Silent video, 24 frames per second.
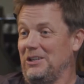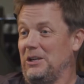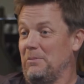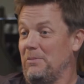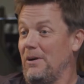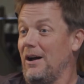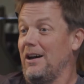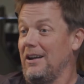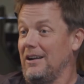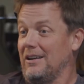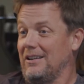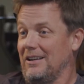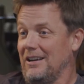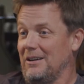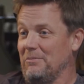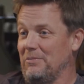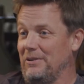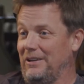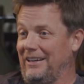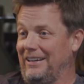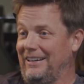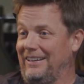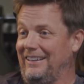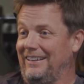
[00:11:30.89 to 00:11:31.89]
you bought a
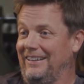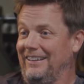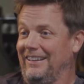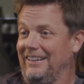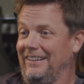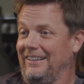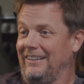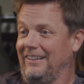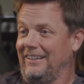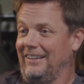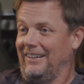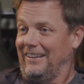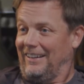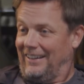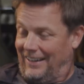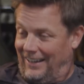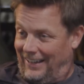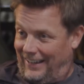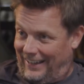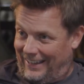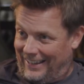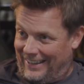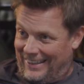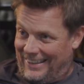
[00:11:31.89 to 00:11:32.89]
company
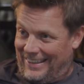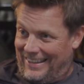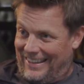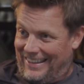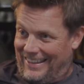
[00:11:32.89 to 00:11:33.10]
during